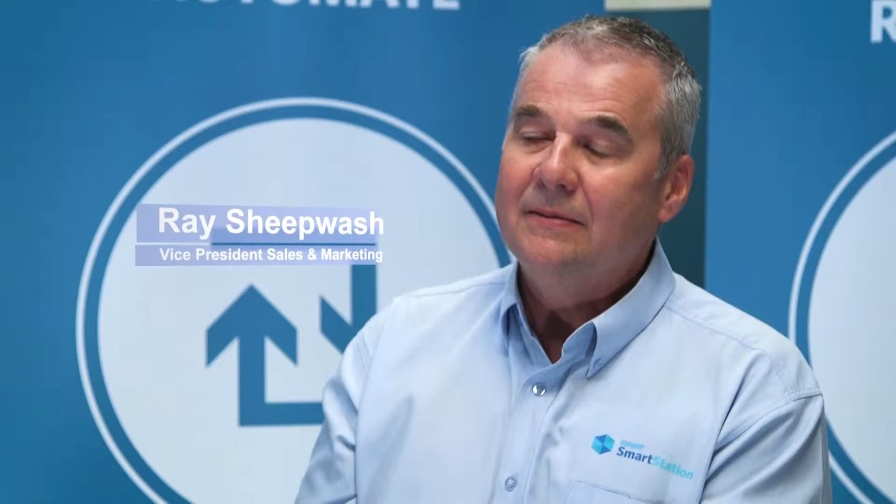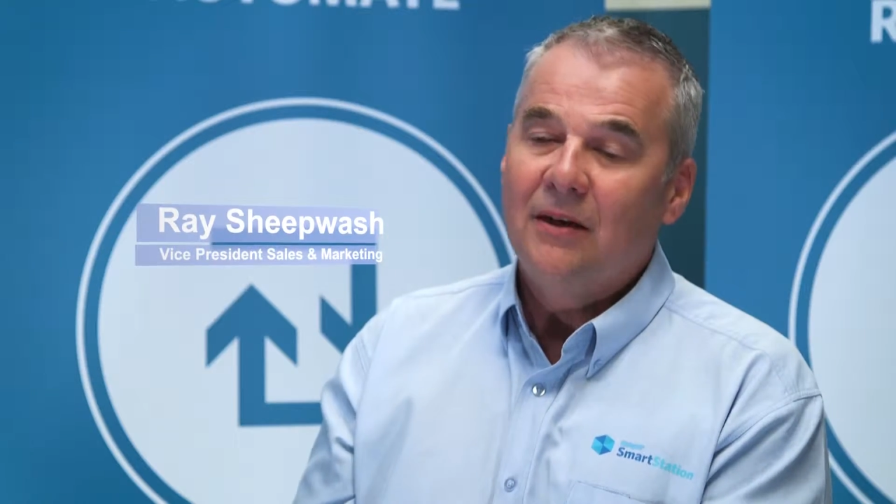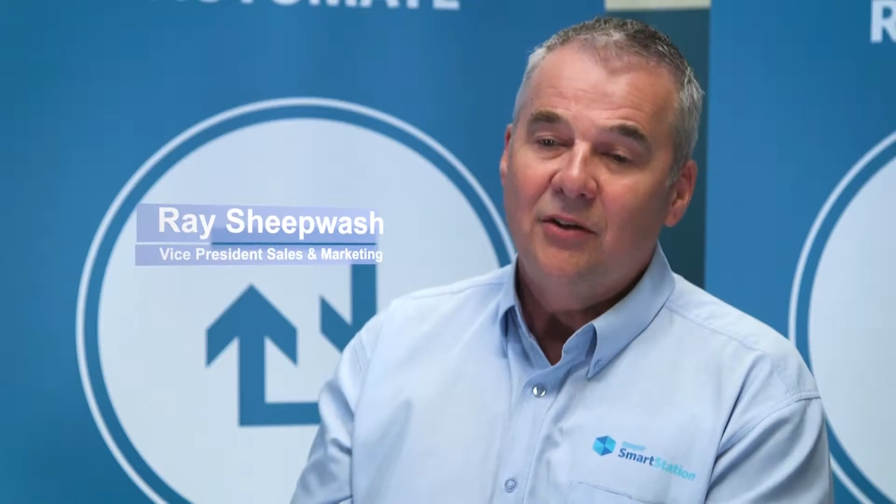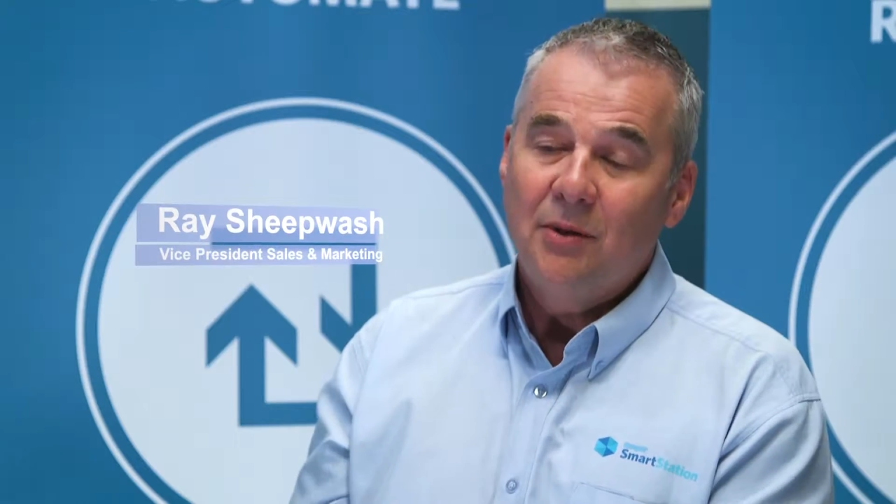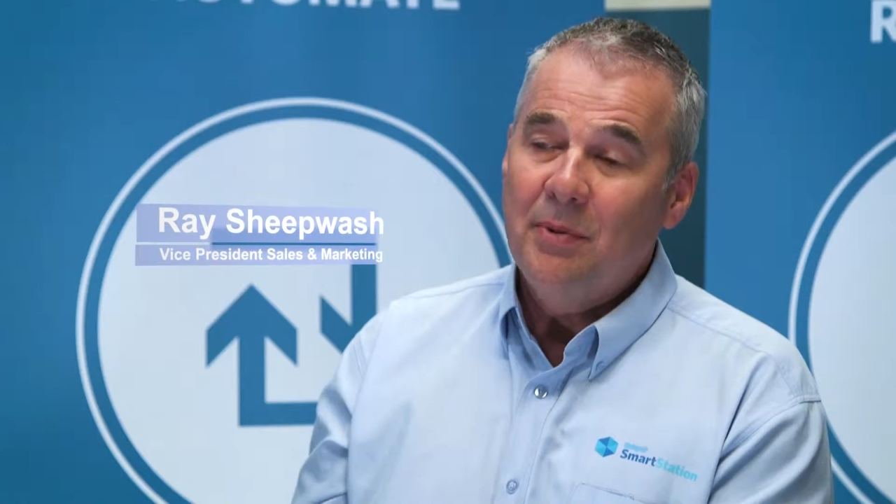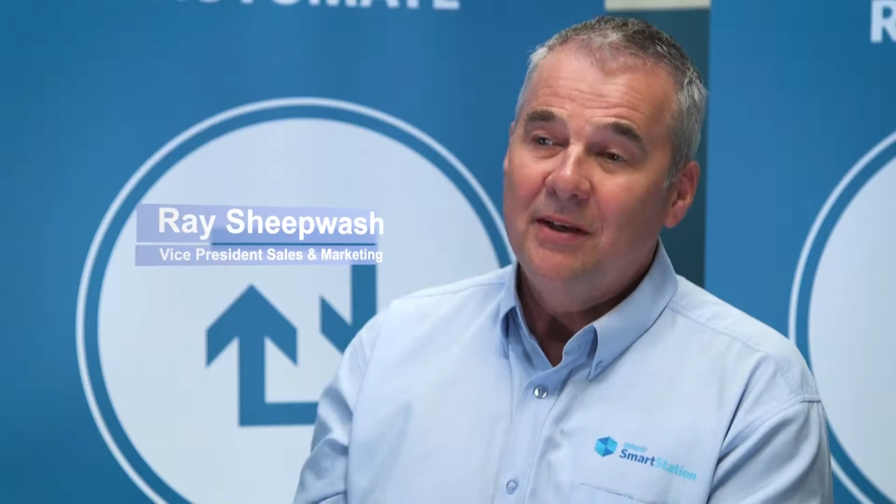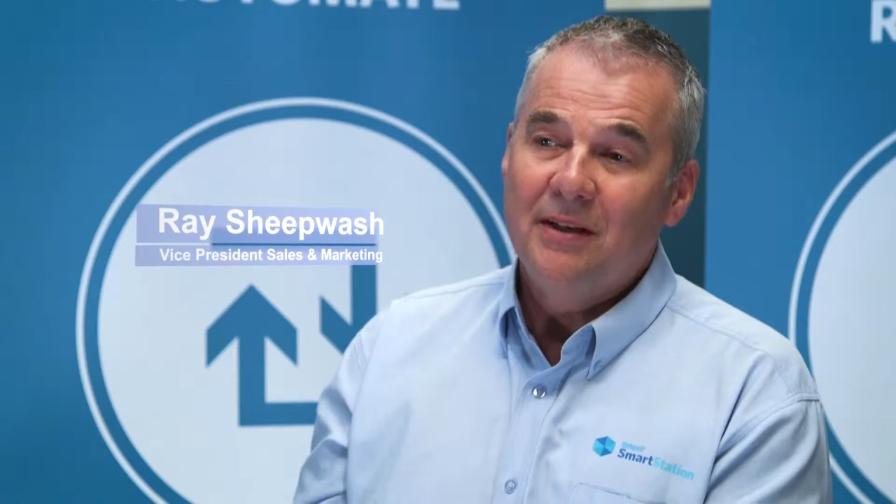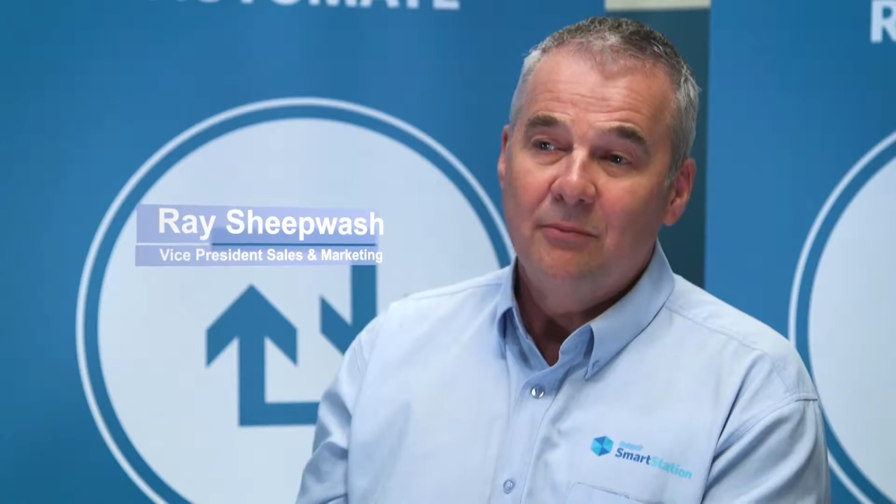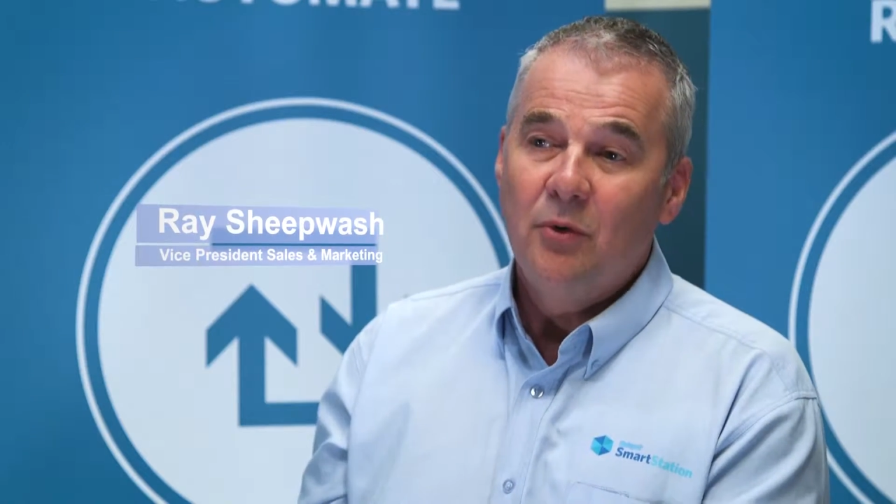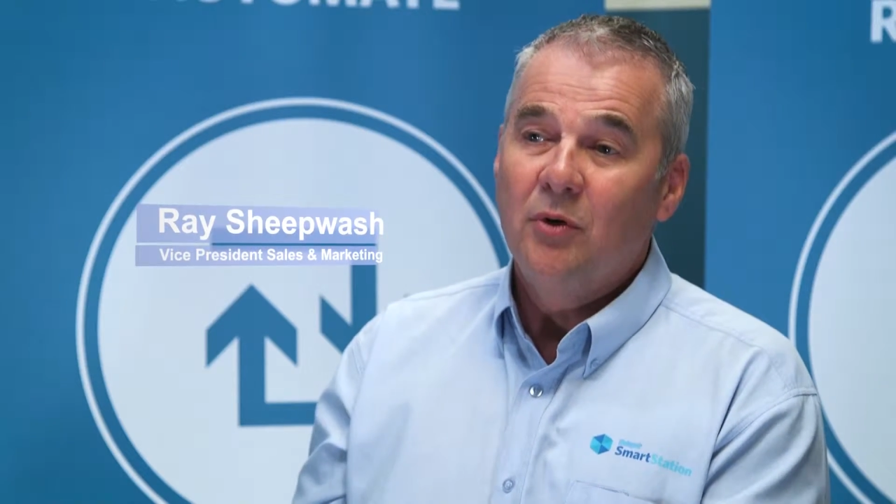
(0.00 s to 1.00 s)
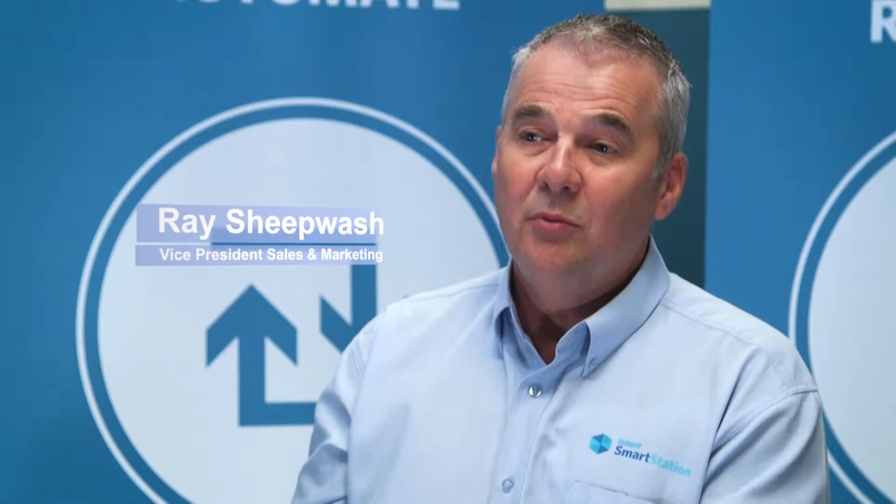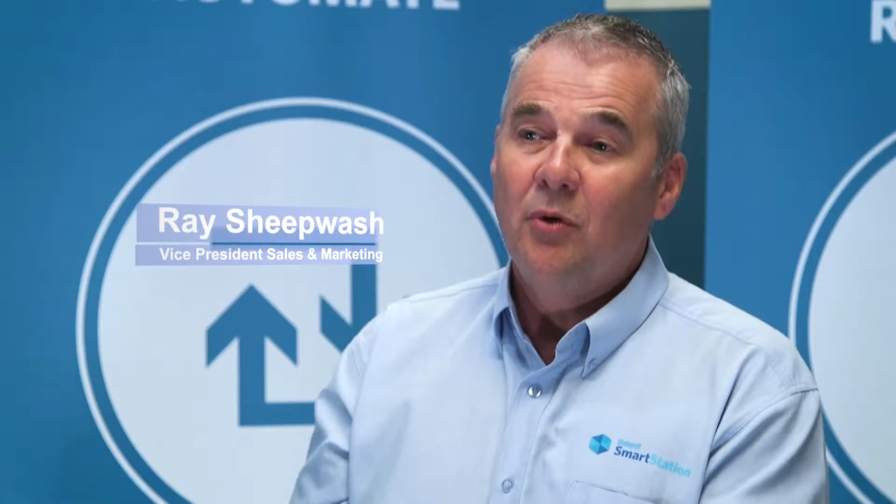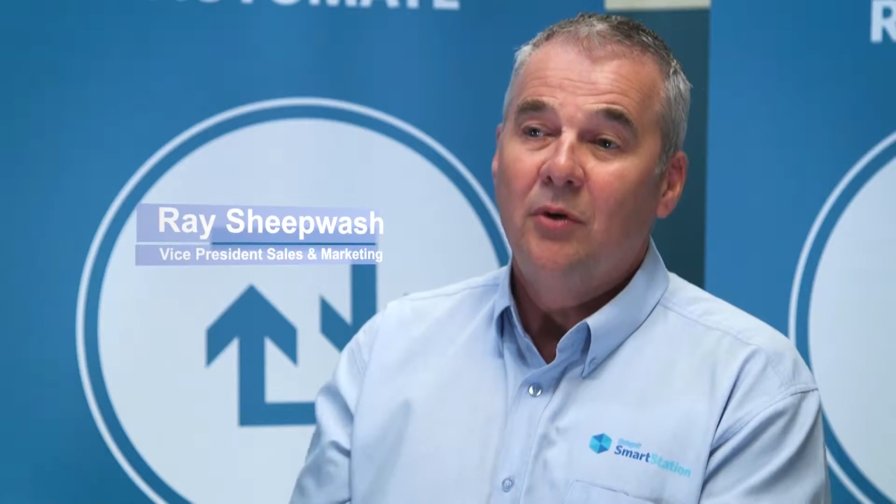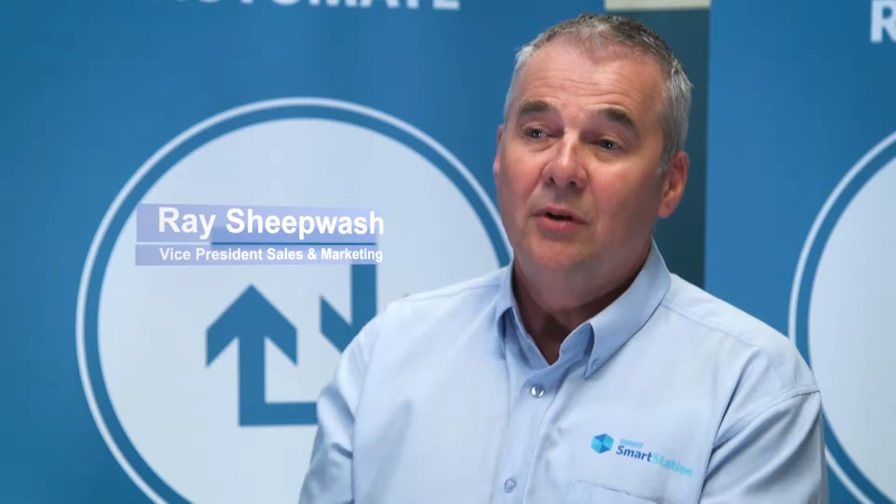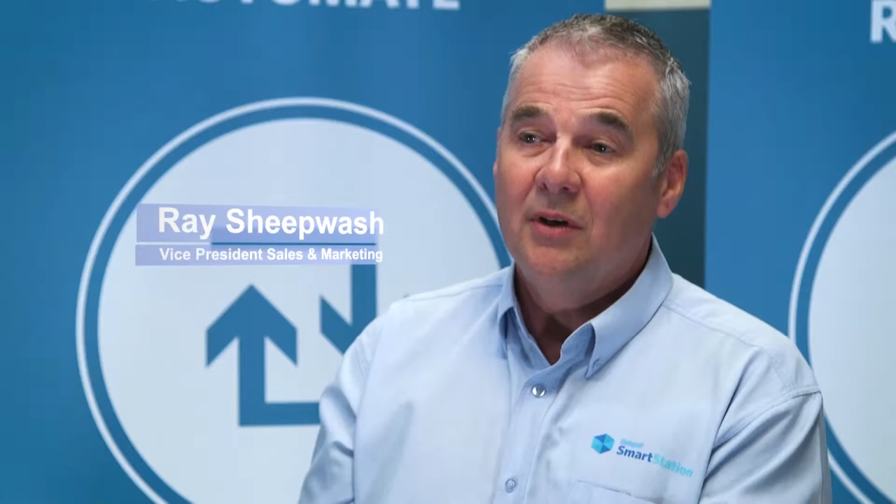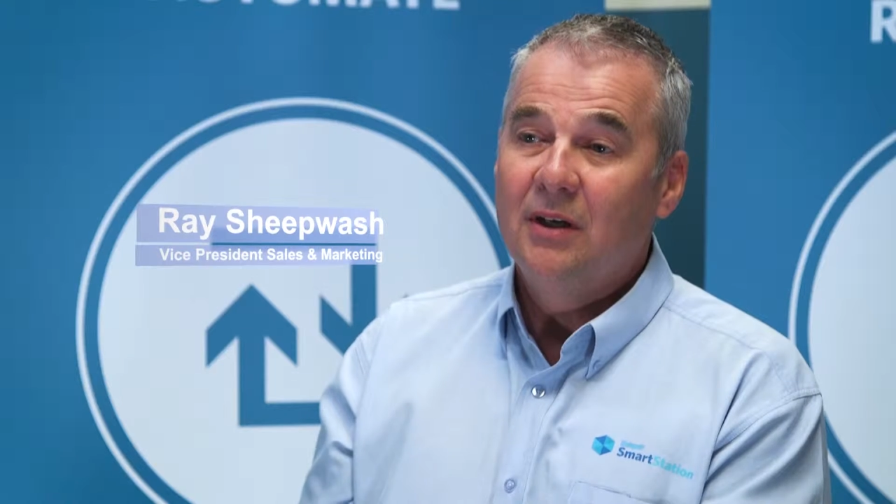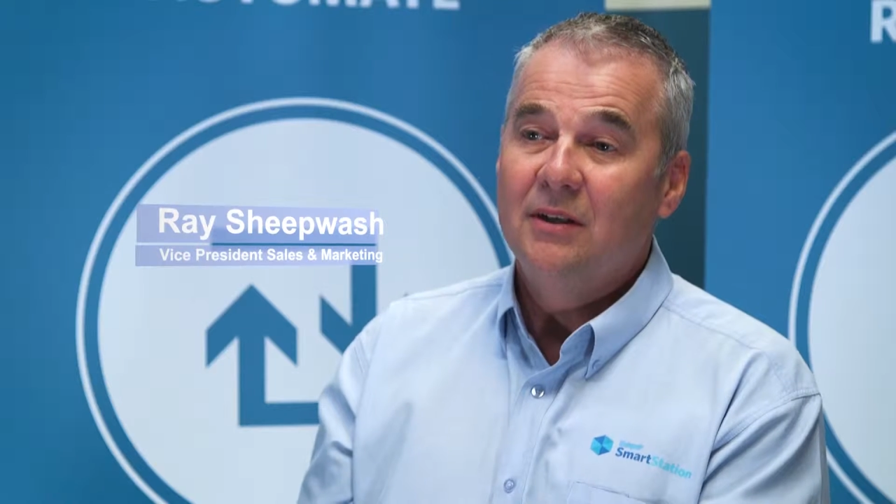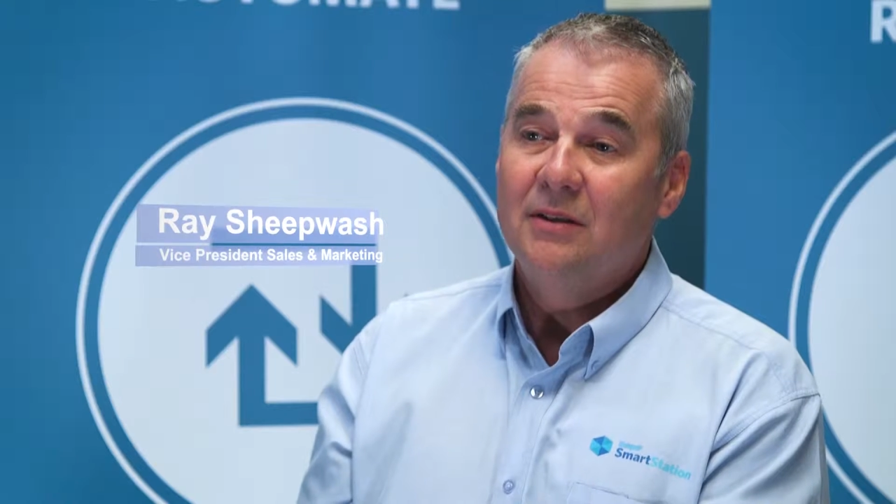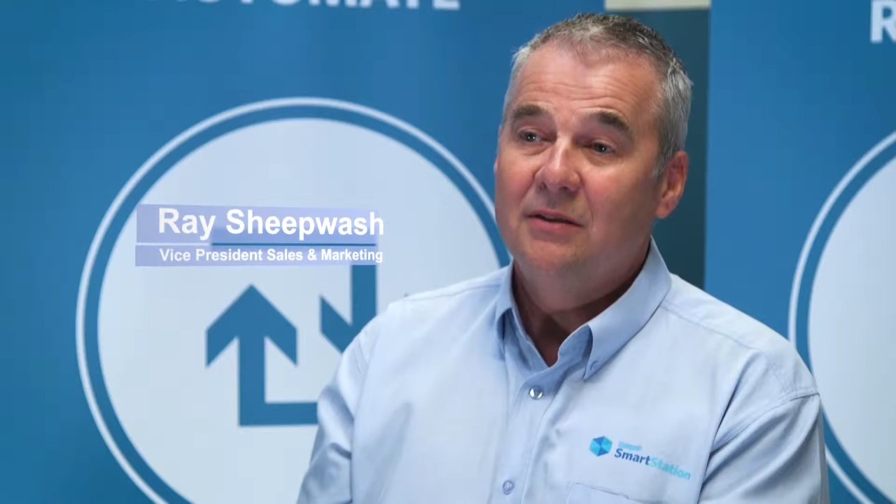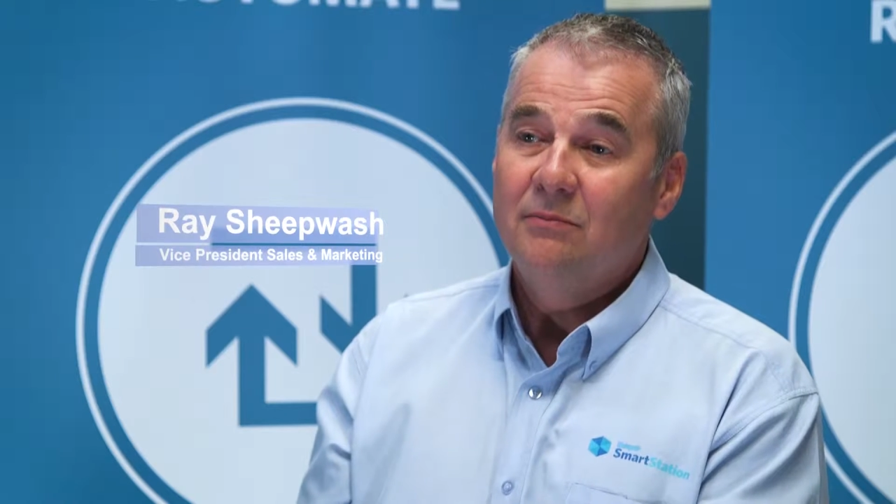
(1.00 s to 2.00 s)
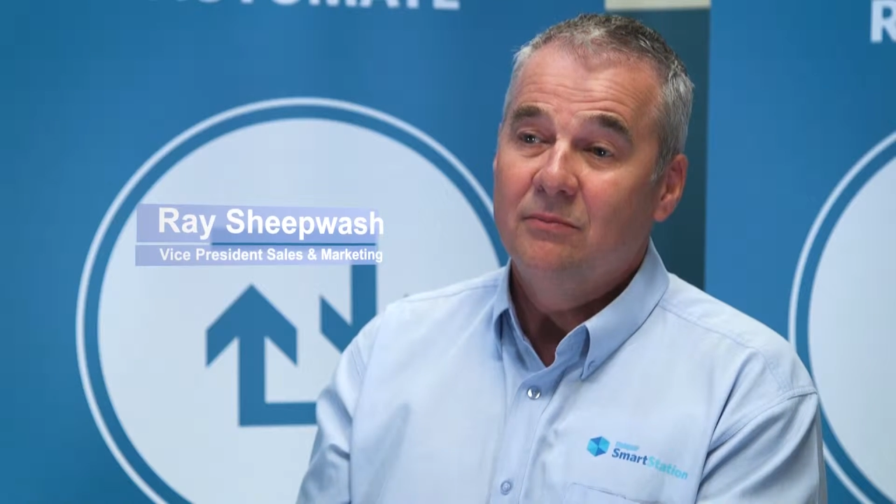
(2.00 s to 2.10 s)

are dependent more and more on